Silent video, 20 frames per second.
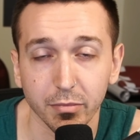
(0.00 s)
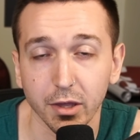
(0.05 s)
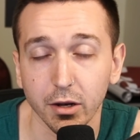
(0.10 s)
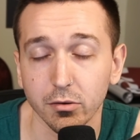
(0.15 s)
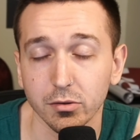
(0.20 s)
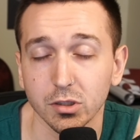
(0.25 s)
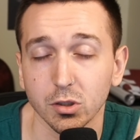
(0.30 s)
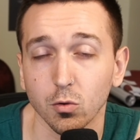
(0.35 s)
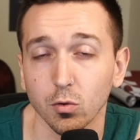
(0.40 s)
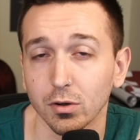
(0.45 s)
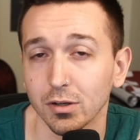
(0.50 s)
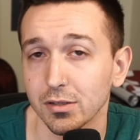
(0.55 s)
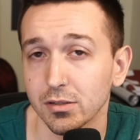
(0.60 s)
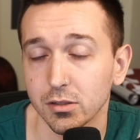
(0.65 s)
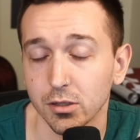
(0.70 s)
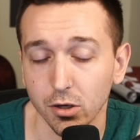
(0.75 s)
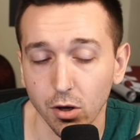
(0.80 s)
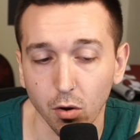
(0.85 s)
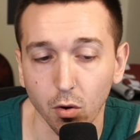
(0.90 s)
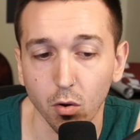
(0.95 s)
They don't score a
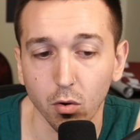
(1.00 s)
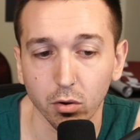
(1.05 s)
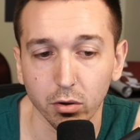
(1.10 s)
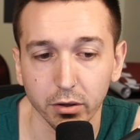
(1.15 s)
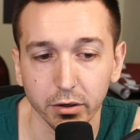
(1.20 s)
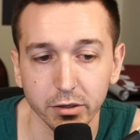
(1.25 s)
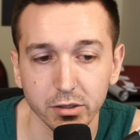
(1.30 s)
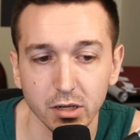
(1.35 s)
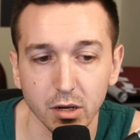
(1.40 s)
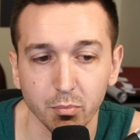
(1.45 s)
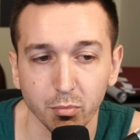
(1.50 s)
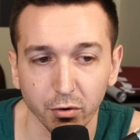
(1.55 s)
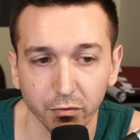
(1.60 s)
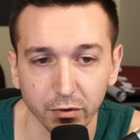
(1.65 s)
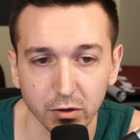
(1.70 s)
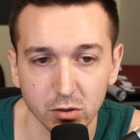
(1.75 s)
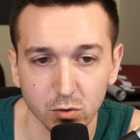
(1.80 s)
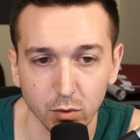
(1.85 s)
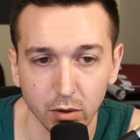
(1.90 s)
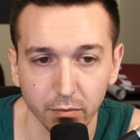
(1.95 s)
single goal. It is a
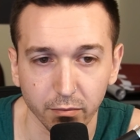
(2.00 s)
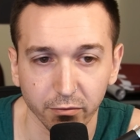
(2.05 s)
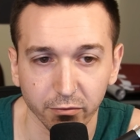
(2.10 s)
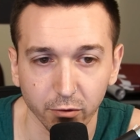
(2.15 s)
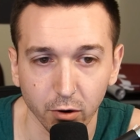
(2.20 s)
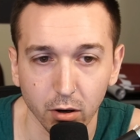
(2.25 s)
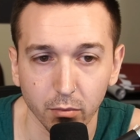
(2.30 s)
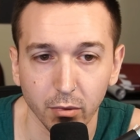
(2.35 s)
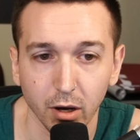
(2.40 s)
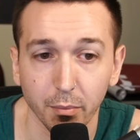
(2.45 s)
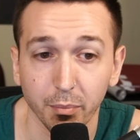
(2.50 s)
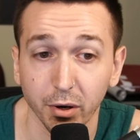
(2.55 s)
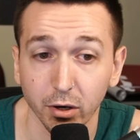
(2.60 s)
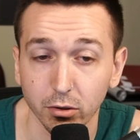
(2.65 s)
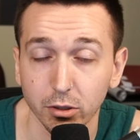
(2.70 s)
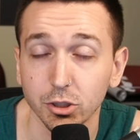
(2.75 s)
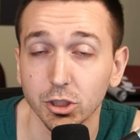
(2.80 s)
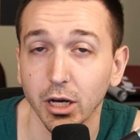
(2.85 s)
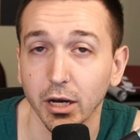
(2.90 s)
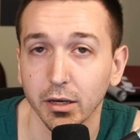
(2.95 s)
perfect sweep from
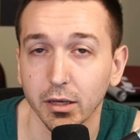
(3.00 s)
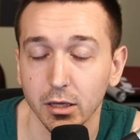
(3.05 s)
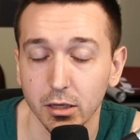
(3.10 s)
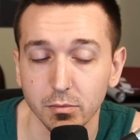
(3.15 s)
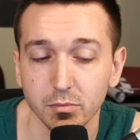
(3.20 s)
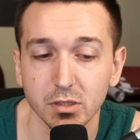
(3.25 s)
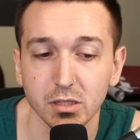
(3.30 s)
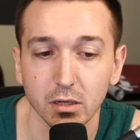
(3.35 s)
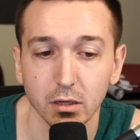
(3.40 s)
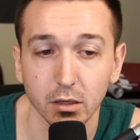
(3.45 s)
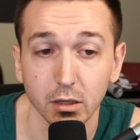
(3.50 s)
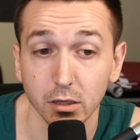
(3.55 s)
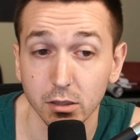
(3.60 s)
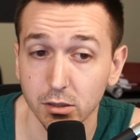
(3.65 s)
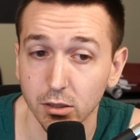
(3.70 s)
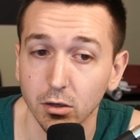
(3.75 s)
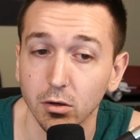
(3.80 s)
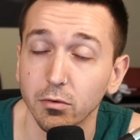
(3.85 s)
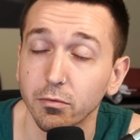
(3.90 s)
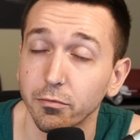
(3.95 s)
apparently Jack Hibbs and
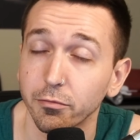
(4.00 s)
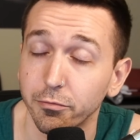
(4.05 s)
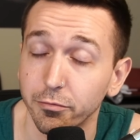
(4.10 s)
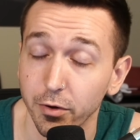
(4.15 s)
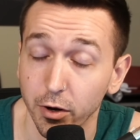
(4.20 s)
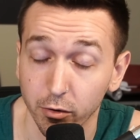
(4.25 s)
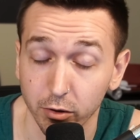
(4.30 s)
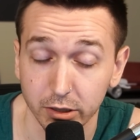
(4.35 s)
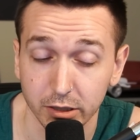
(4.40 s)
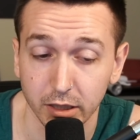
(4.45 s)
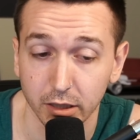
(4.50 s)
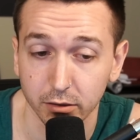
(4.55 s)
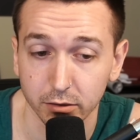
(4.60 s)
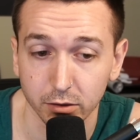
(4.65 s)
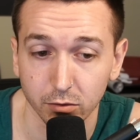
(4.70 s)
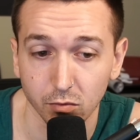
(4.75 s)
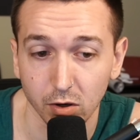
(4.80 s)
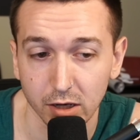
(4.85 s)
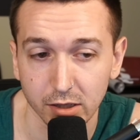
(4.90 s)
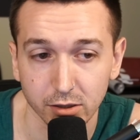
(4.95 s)
Ixo. Very
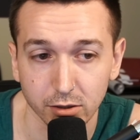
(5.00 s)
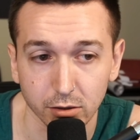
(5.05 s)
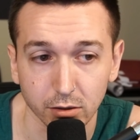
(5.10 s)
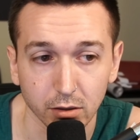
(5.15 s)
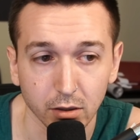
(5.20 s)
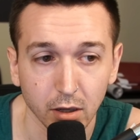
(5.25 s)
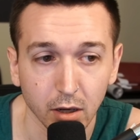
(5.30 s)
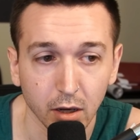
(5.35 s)
talented roster.